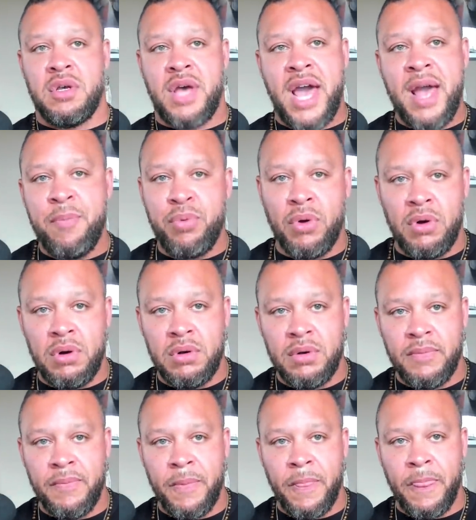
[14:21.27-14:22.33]
April,
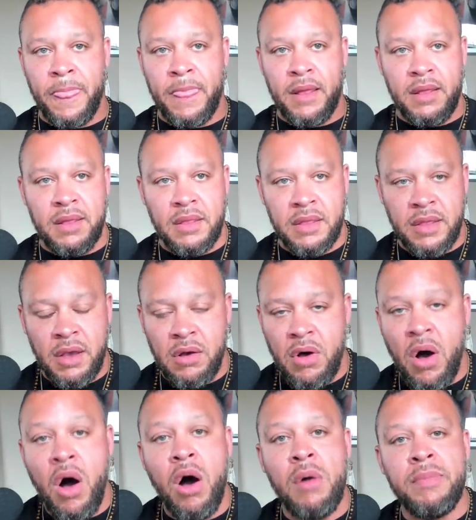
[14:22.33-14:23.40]
they'll
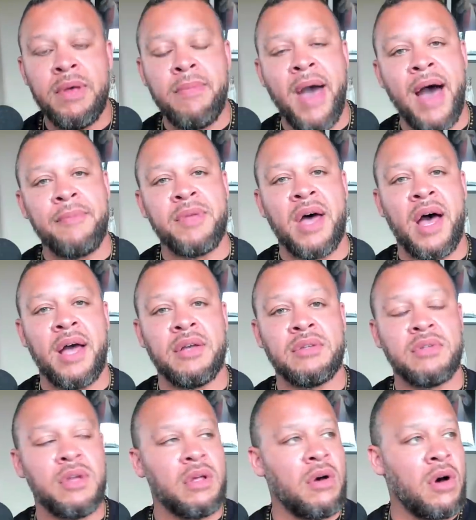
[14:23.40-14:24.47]
all be
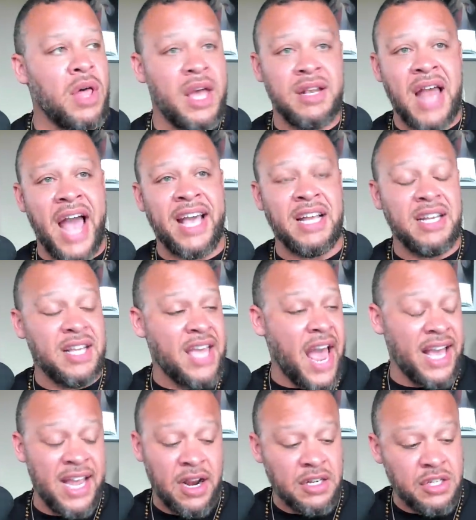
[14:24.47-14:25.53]
baptized. They'll all, and I can,
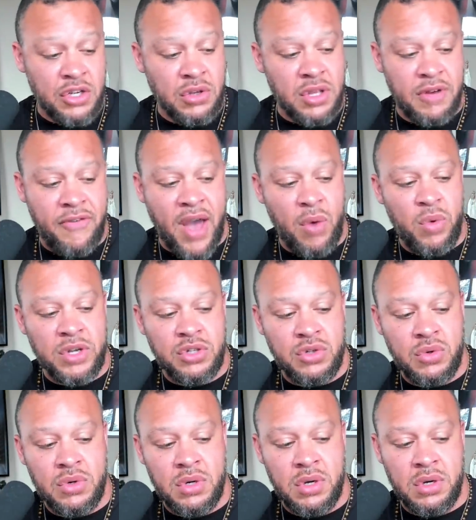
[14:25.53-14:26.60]
I guarantee you that if I went
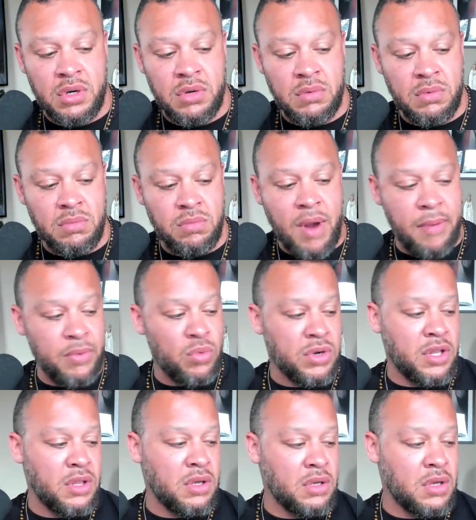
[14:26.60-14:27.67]
to a, probably one
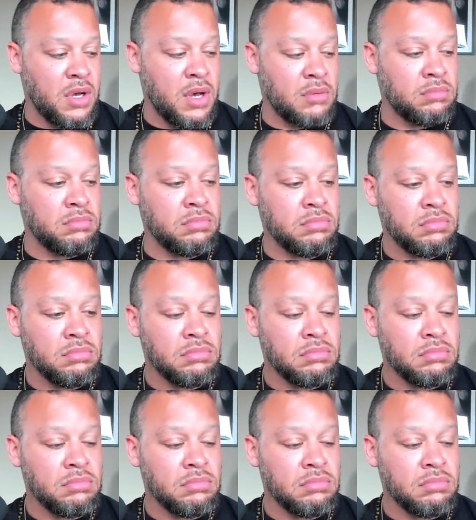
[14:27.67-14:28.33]
of the, um,